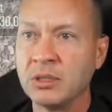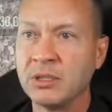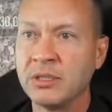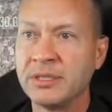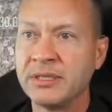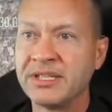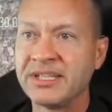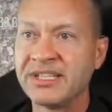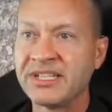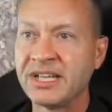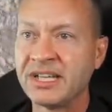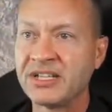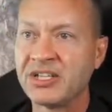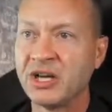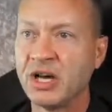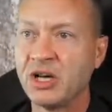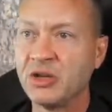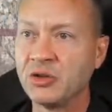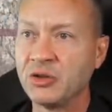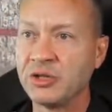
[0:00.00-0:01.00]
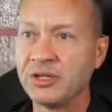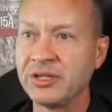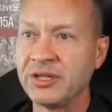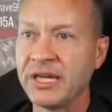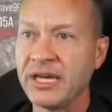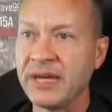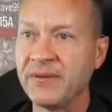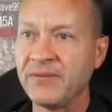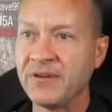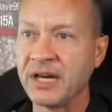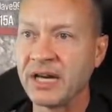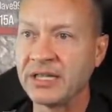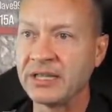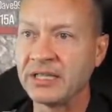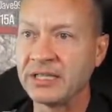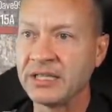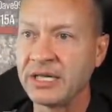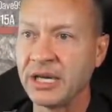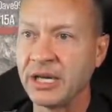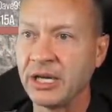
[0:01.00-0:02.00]
600, they've got
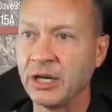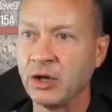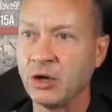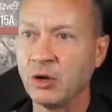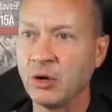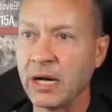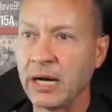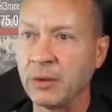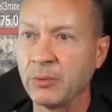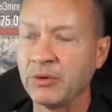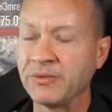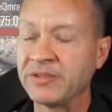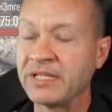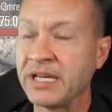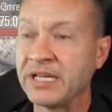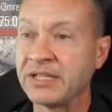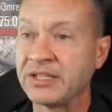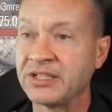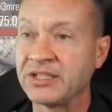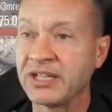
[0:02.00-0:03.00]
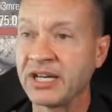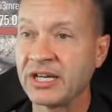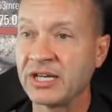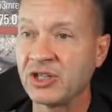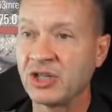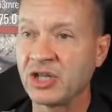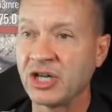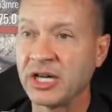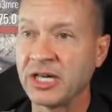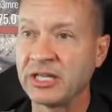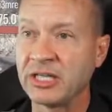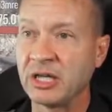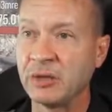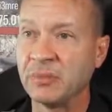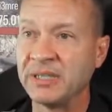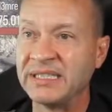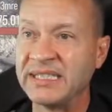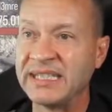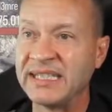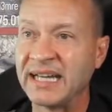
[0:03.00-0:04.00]
the KO. I would have taken the second shot there,
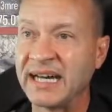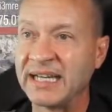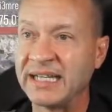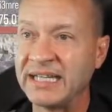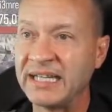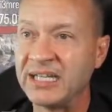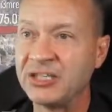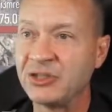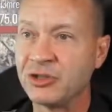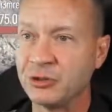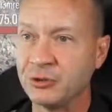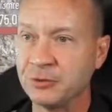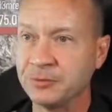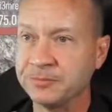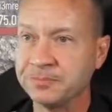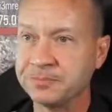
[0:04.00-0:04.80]
but did not need to.